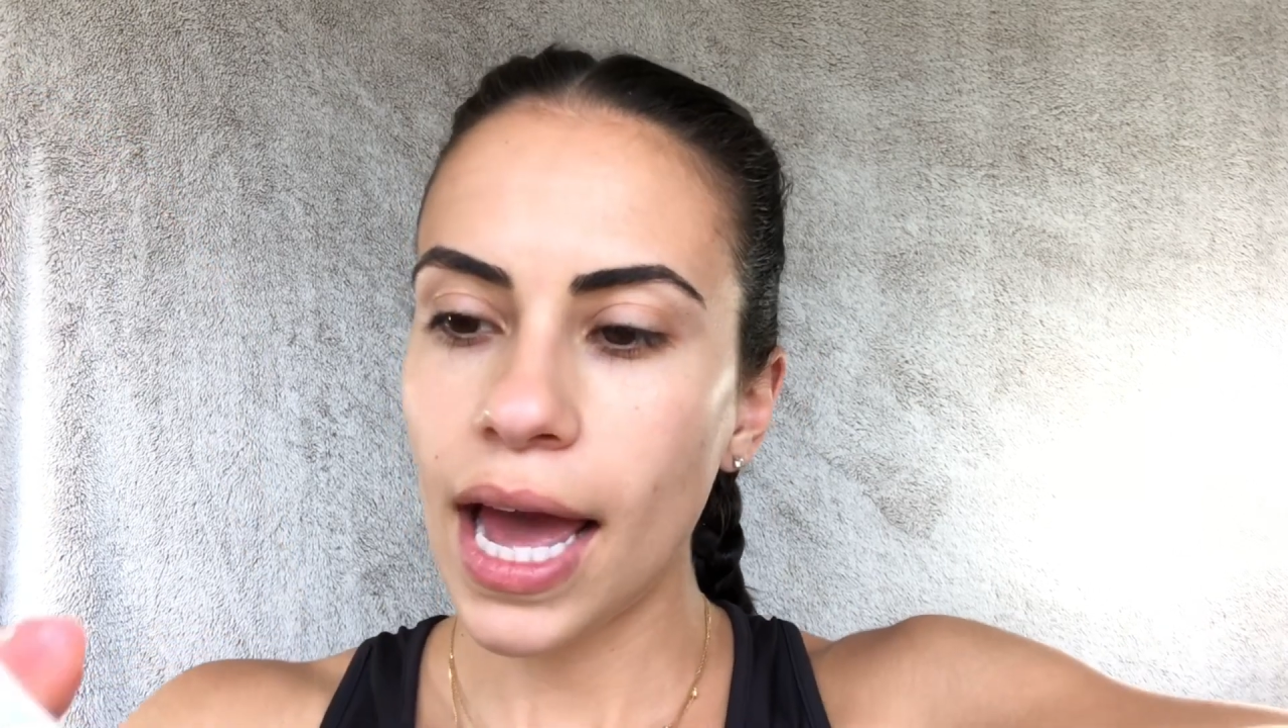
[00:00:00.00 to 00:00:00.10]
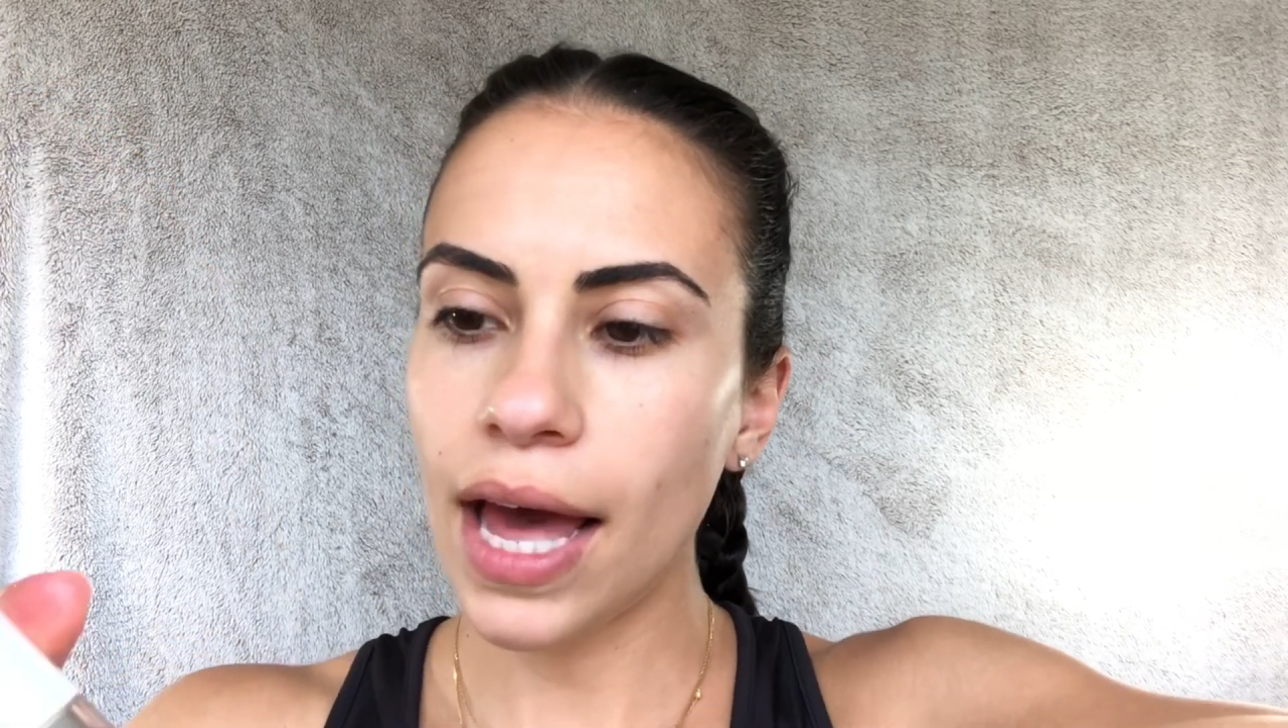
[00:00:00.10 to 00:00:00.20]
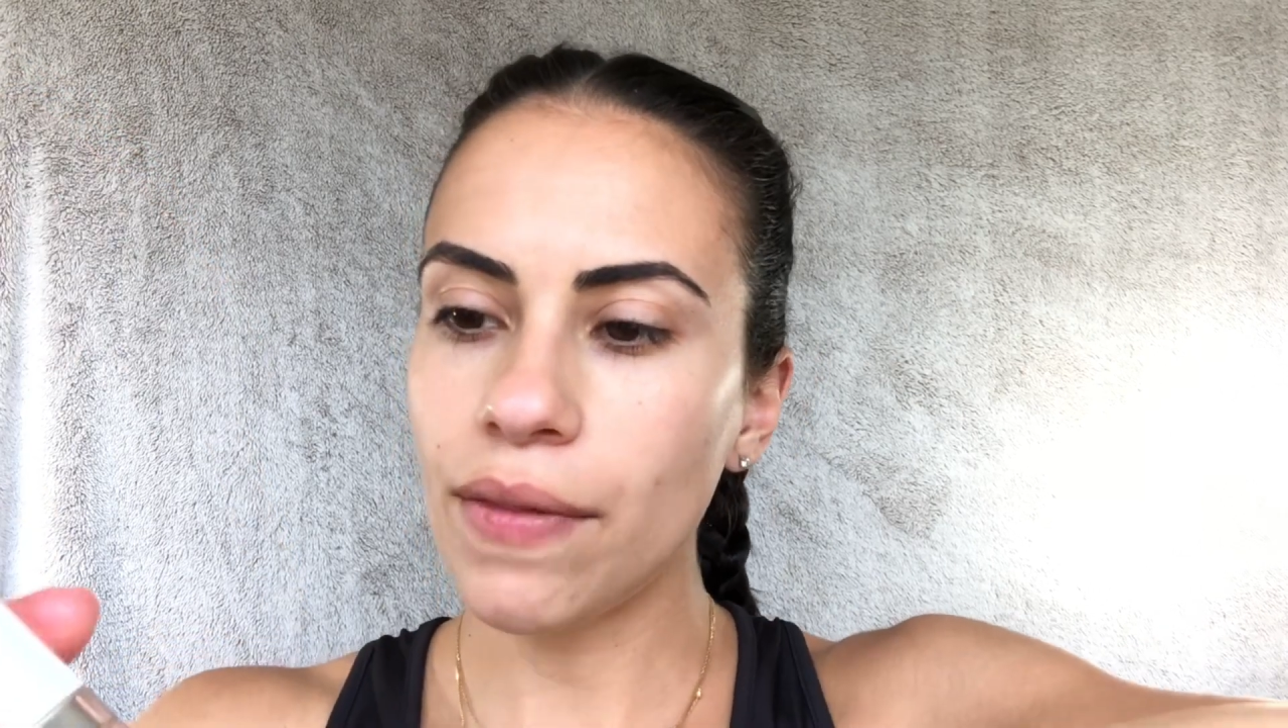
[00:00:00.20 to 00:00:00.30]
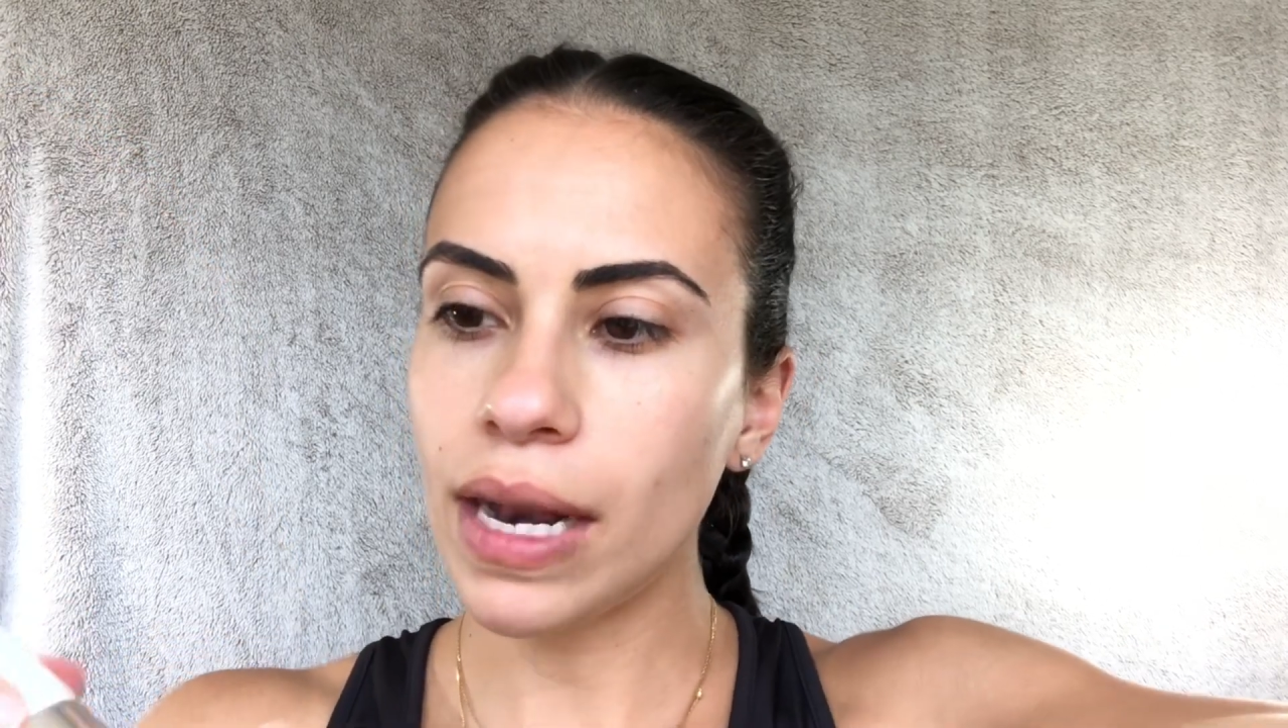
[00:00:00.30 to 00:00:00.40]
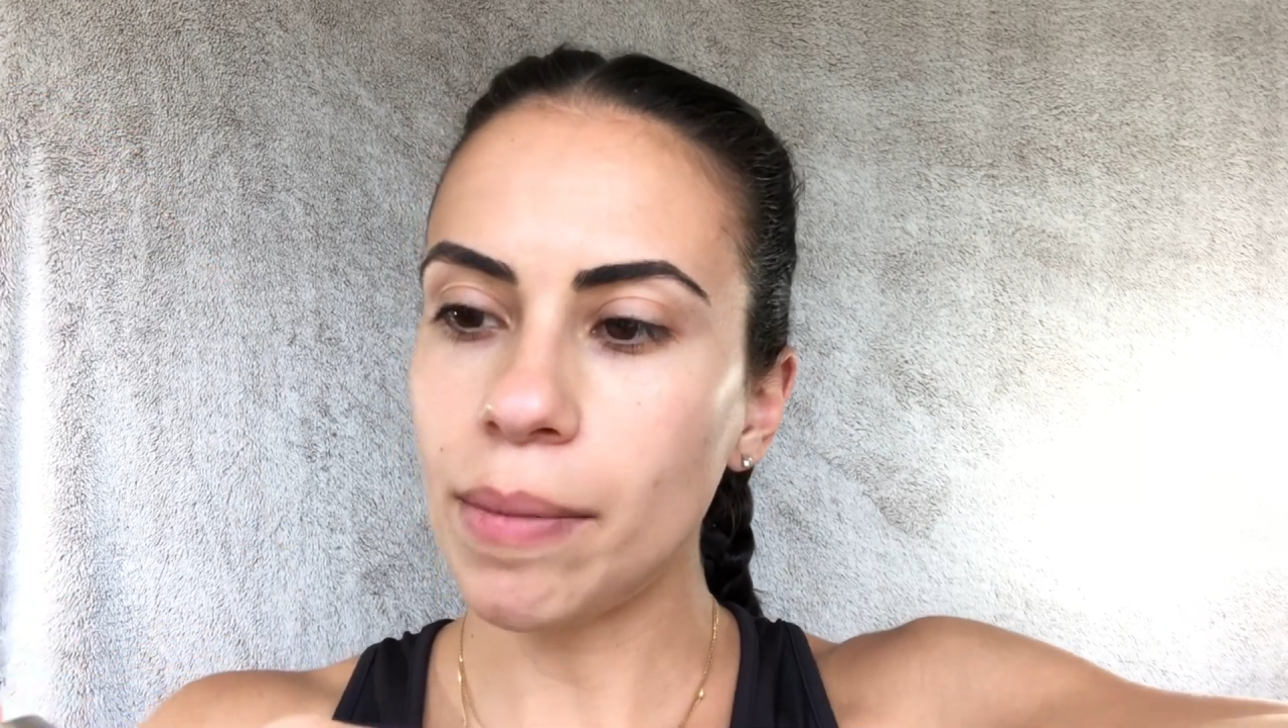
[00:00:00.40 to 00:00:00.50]

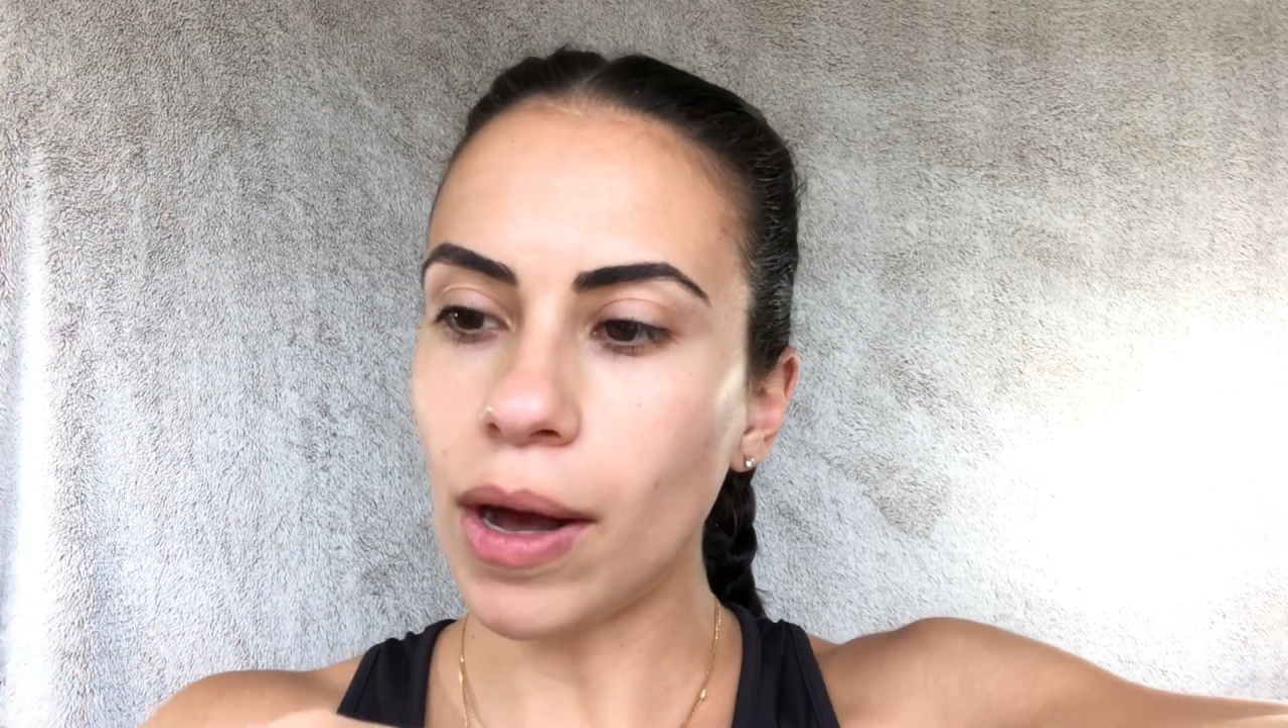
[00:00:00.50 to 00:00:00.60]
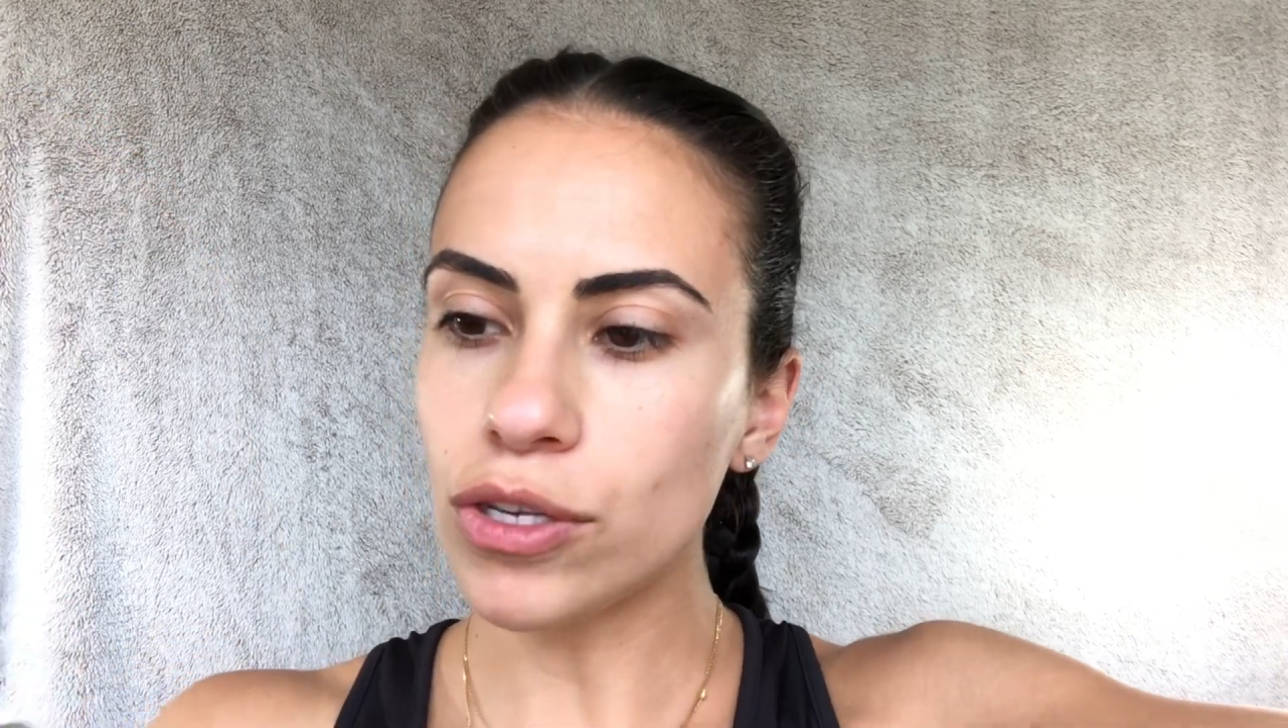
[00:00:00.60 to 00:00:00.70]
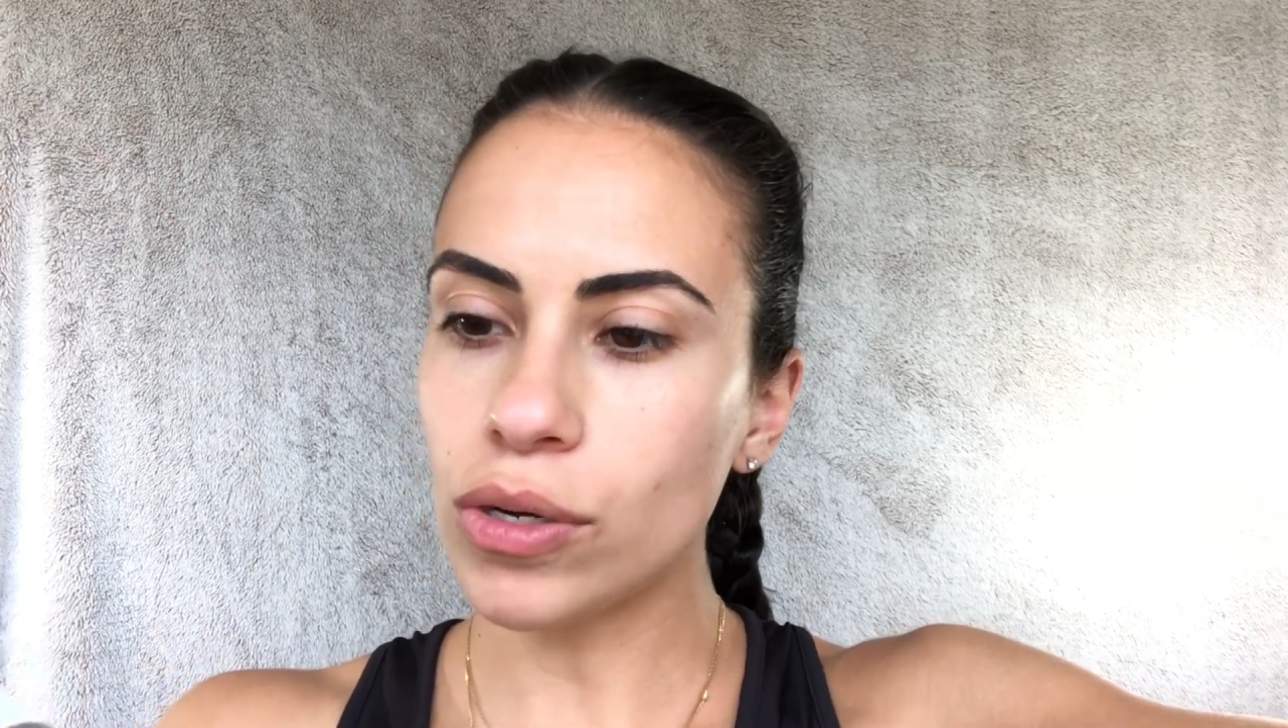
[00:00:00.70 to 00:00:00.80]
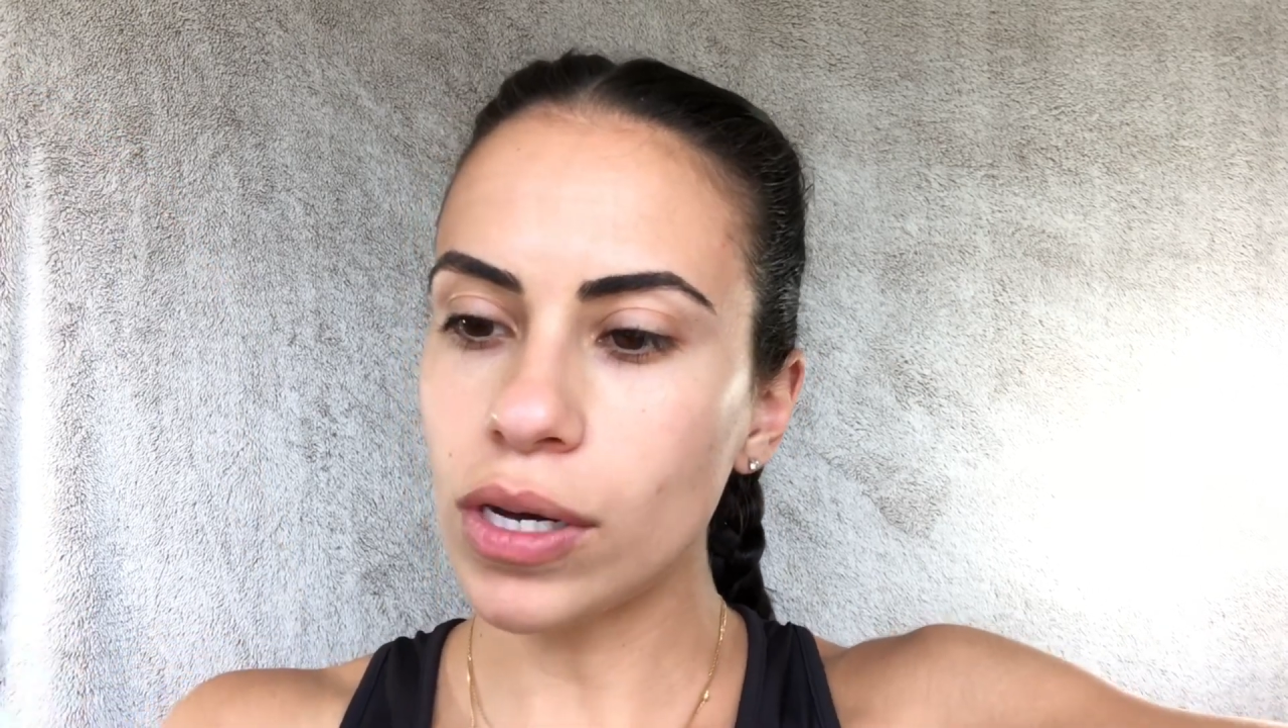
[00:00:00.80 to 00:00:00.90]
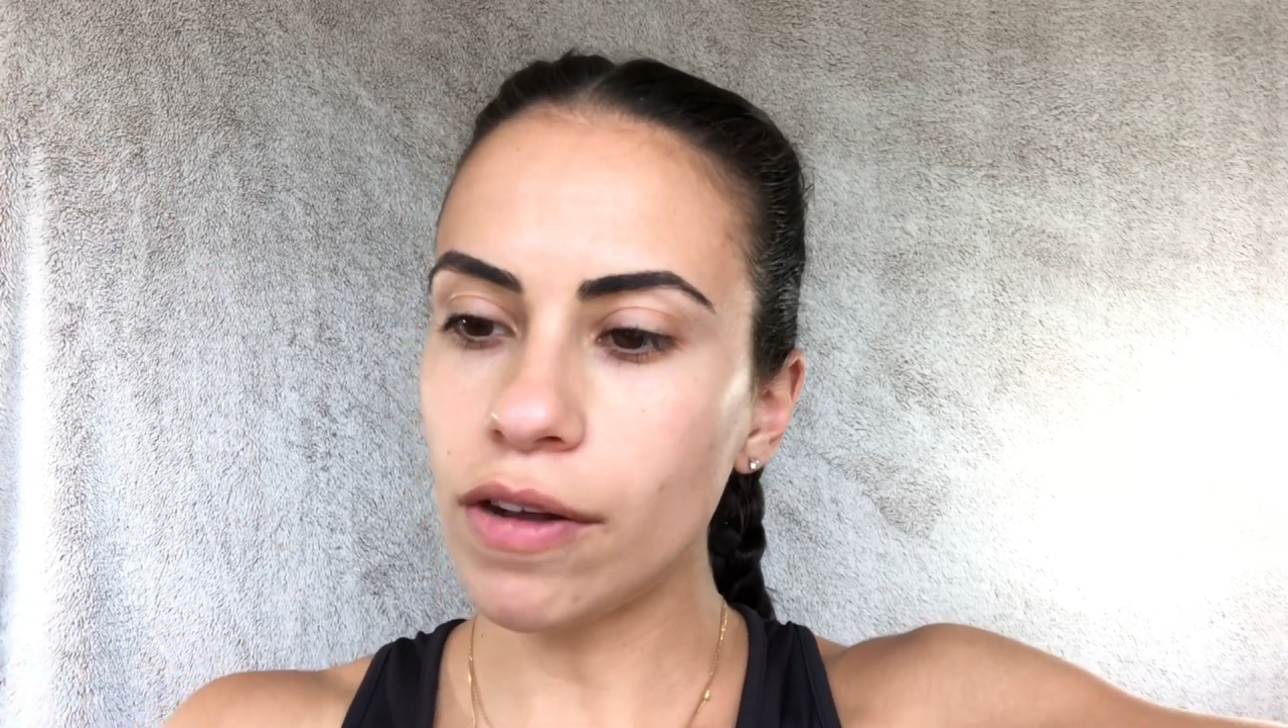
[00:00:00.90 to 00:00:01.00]
And then I'm also